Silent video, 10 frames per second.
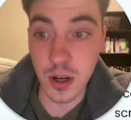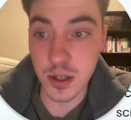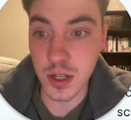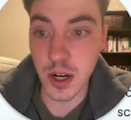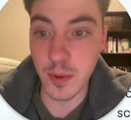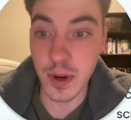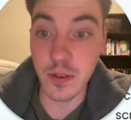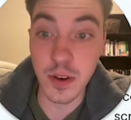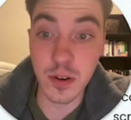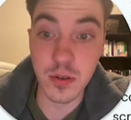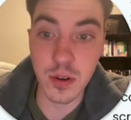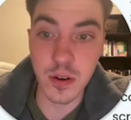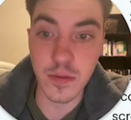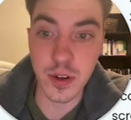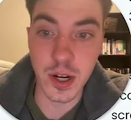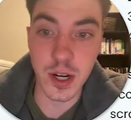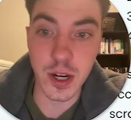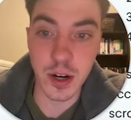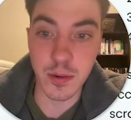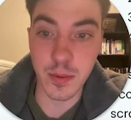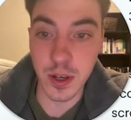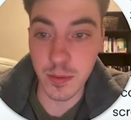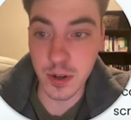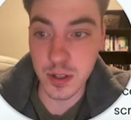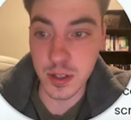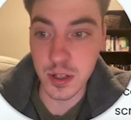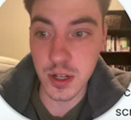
set out by the federal law of the United Arab Emirates.